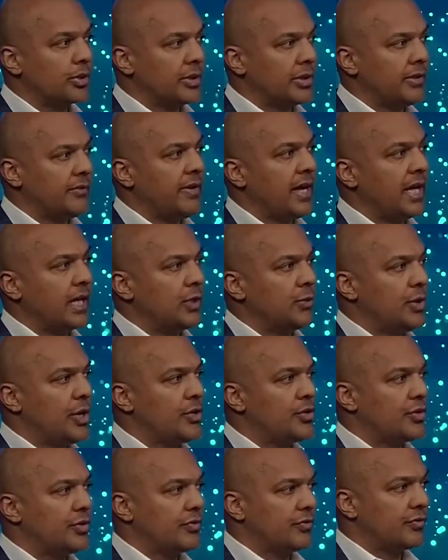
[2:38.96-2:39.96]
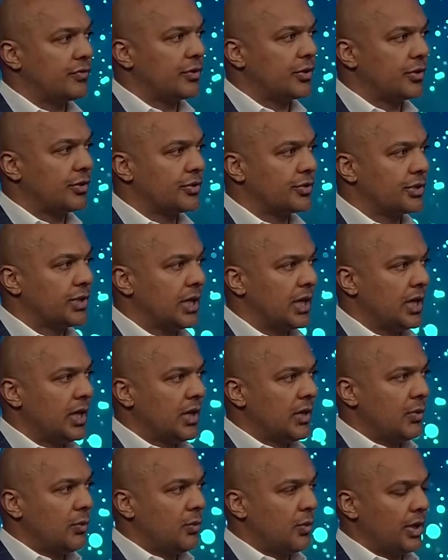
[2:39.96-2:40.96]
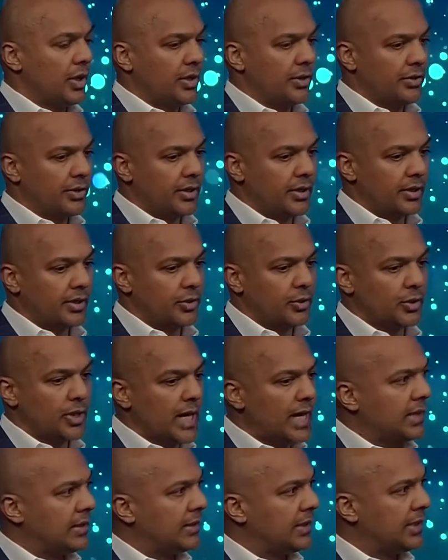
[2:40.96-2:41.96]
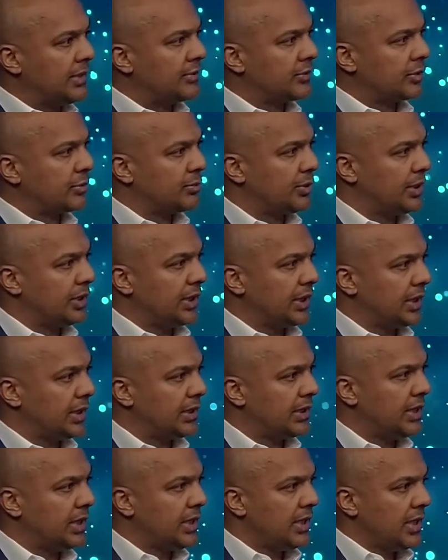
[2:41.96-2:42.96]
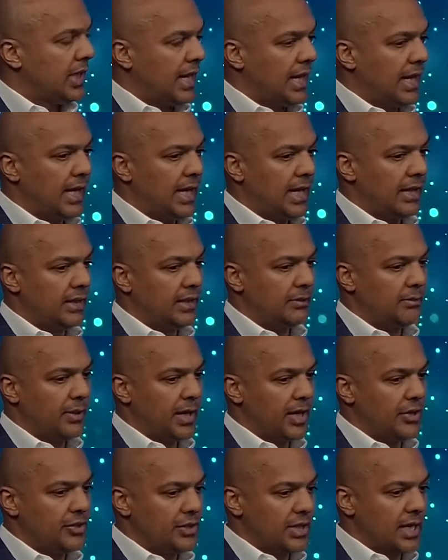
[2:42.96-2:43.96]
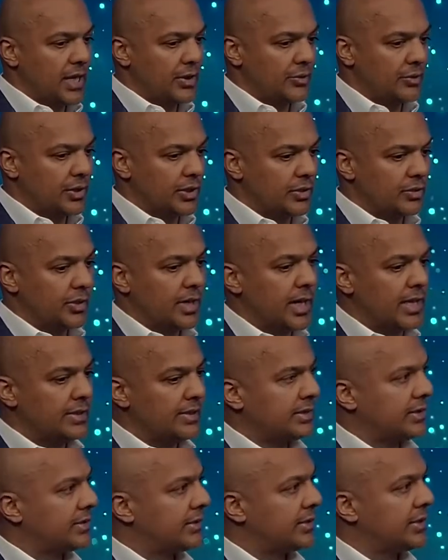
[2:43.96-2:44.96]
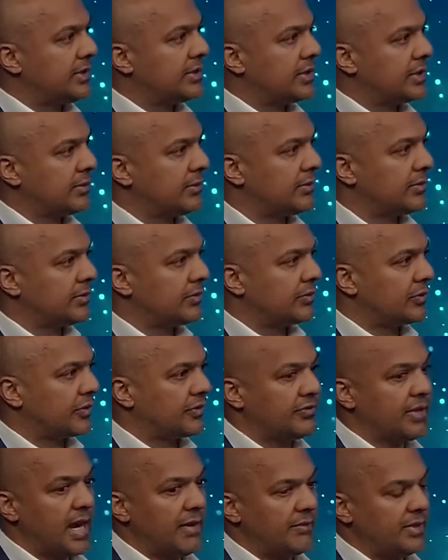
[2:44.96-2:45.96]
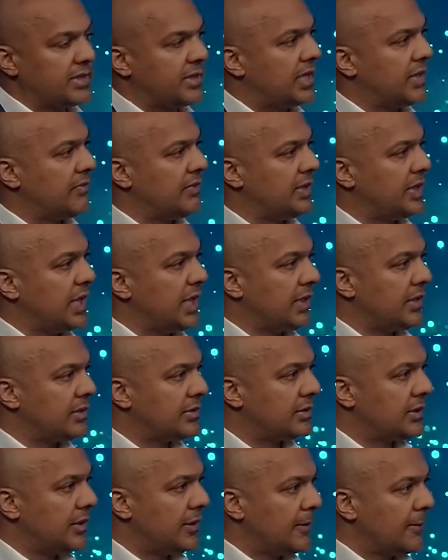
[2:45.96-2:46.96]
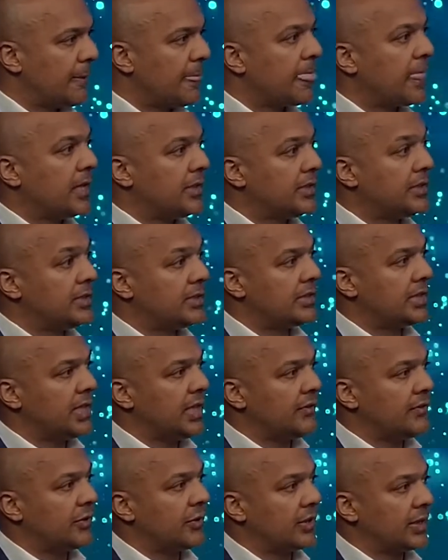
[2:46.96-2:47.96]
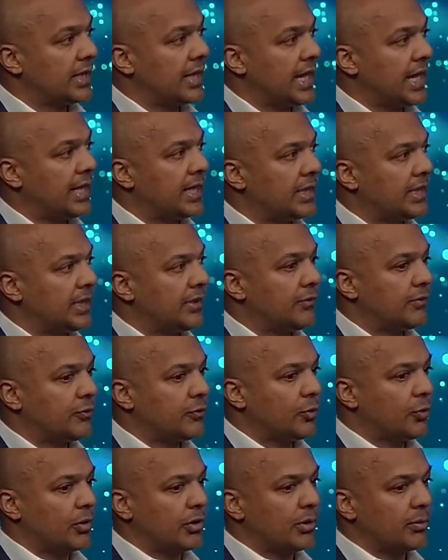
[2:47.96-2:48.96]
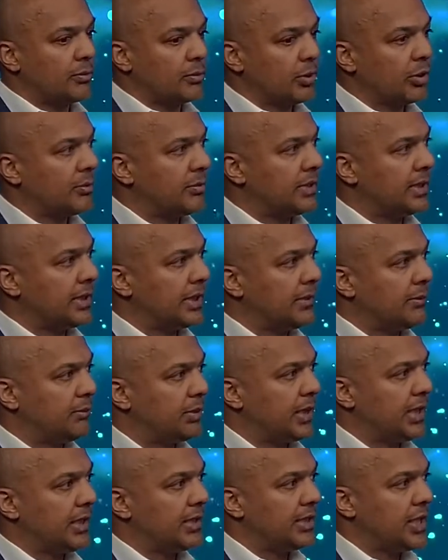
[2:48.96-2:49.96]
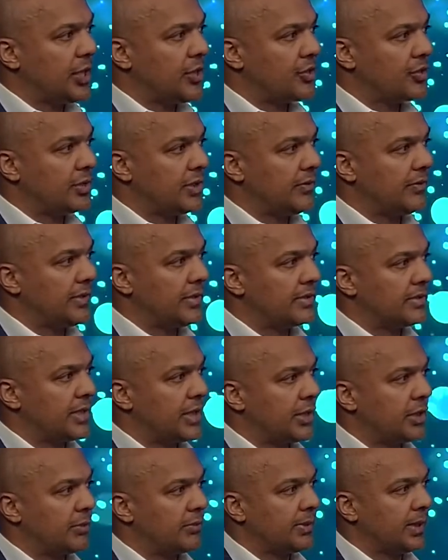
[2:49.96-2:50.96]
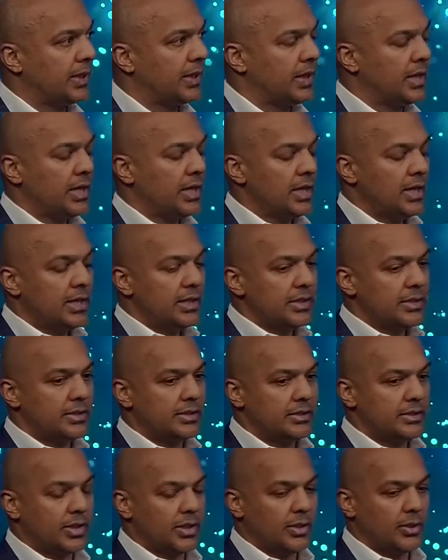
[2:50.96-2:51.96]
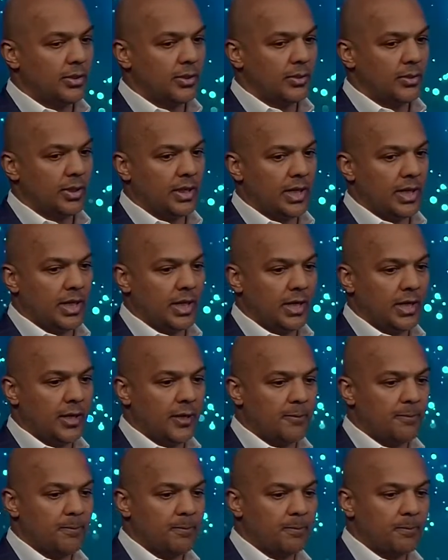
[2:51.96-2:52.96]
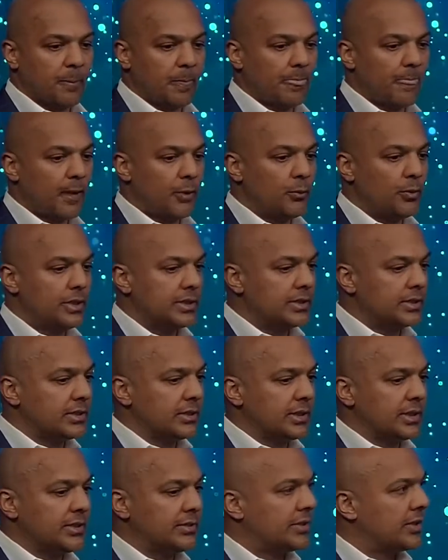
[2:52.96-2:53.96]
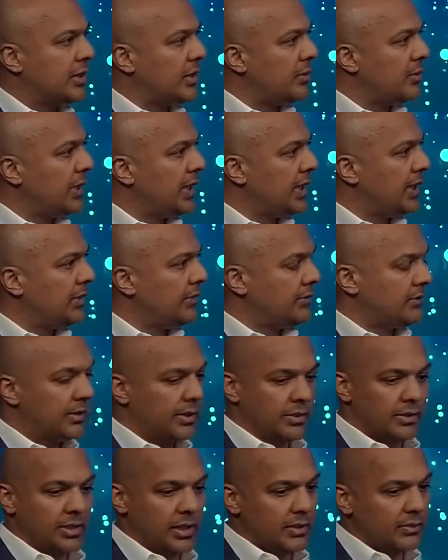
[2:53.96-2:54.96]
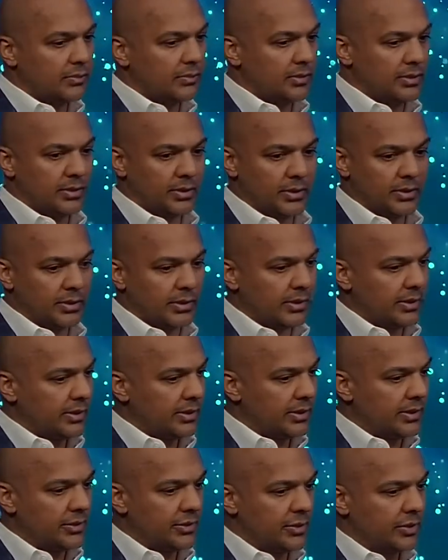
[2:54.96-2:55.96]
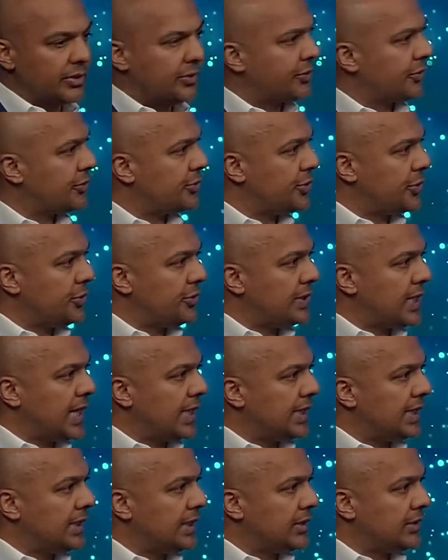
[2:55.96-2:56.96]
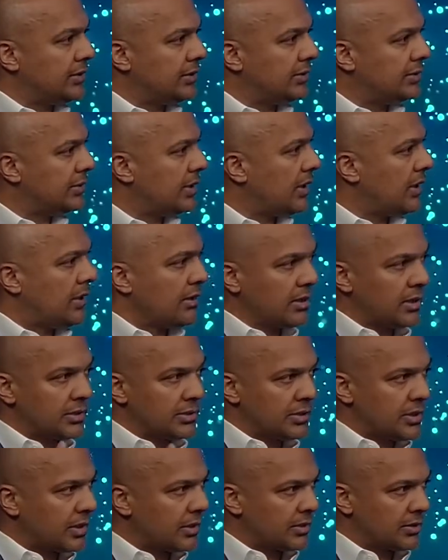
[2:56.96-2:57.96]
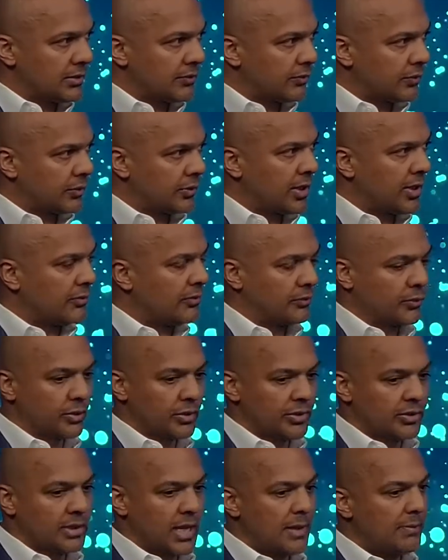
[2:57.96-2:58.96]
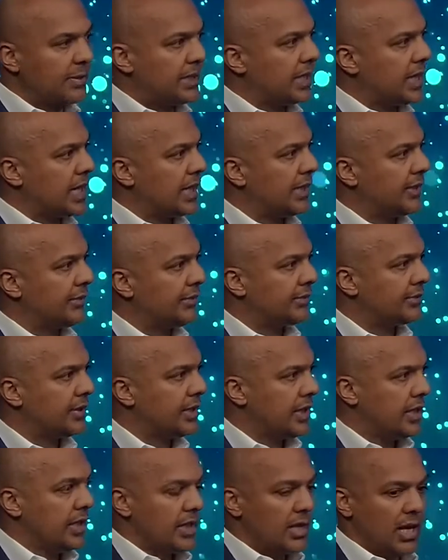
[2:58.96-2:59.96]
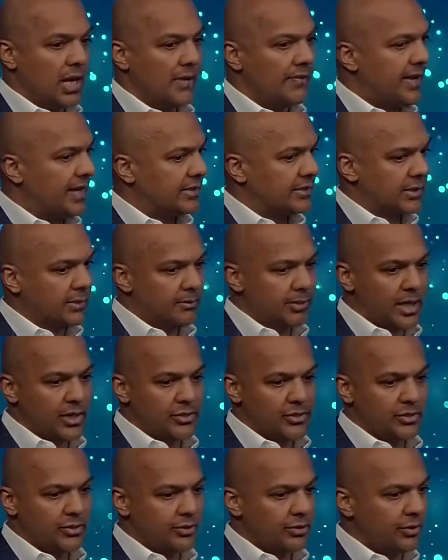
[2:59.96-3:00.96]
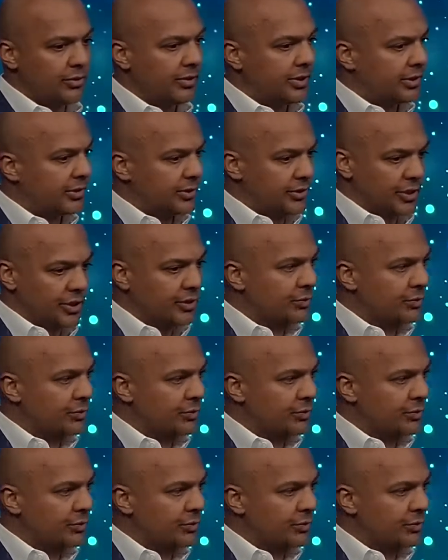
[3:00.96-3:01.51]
evaluation first, where the trial leads are put in, and the patient actually tries the system for 5 to 7 days to see if they're a candidate for permanent implantation of this therapy. So once the leads go in, they're inserted through 2 tiny needles, all done under fluoroscopic guidance. I've had some patients do this just